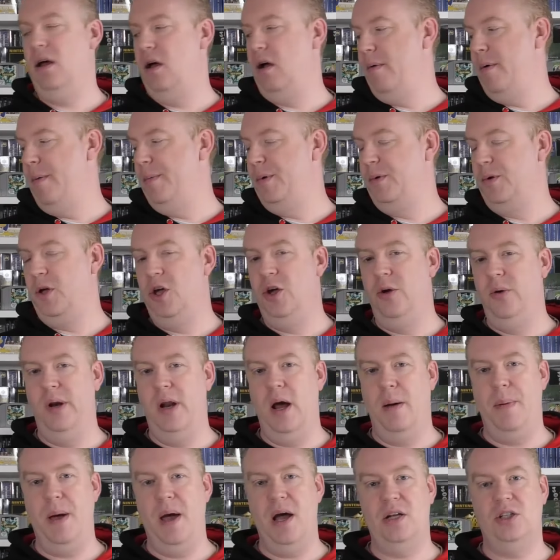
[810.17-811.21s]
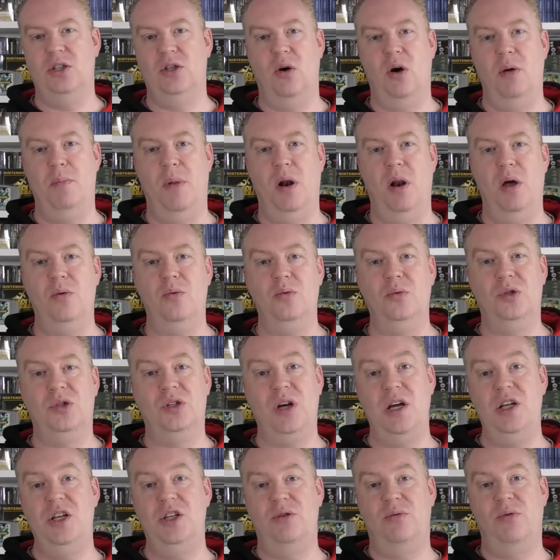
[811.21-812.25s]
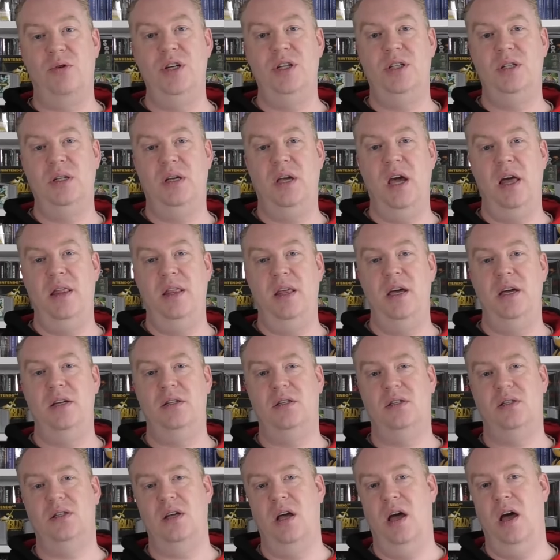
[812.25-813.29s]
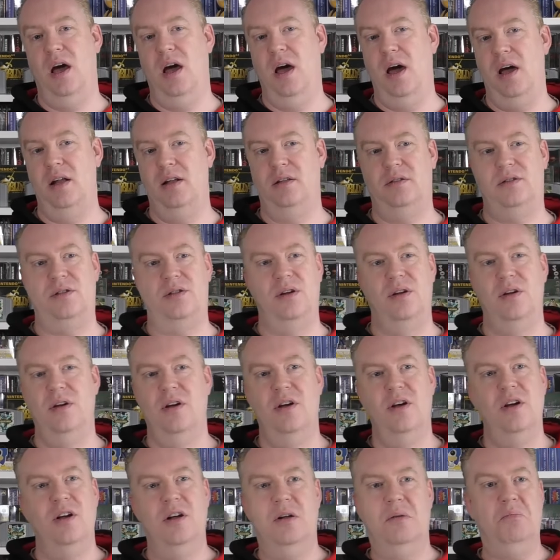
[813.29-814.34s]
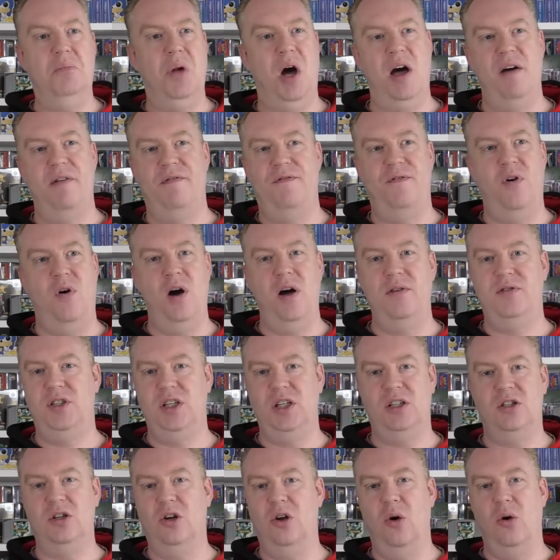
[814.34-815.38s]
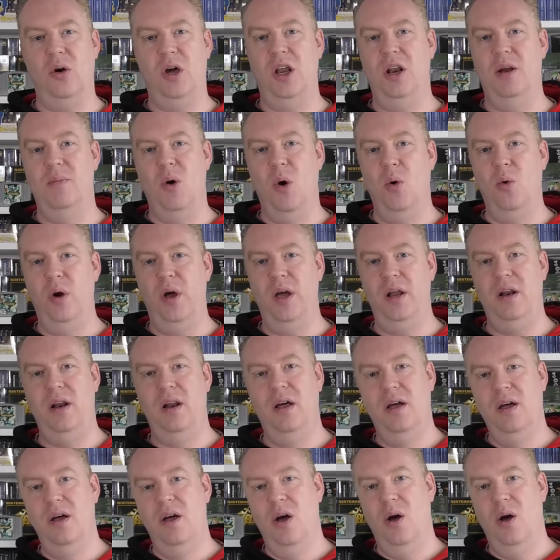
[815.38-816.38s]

I remember queuing up outside my local Sainsbury's to get this at like 5, 6 o'clock in the morning.